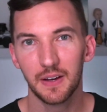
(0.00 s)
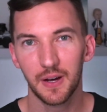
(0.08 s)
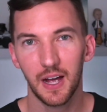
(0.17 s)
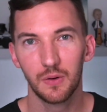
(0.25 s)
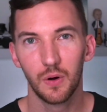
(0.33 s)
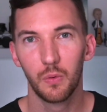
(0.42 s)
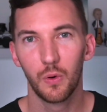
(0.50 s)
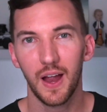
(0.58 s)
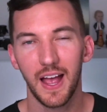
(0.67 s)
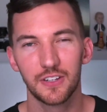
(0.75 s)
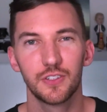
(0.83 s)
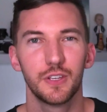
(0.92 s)
route where we're
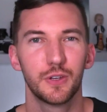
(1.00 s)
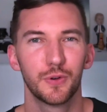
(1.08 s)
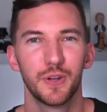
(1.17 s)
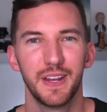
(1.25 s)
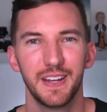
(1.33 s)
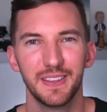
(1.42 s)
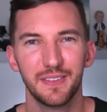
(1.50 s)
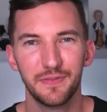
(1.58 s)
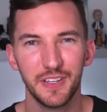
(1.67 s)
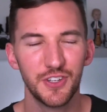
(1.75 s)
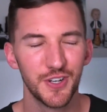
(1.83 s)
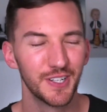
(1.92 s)
actually creating the
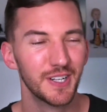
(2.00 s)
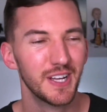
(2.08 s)
feature.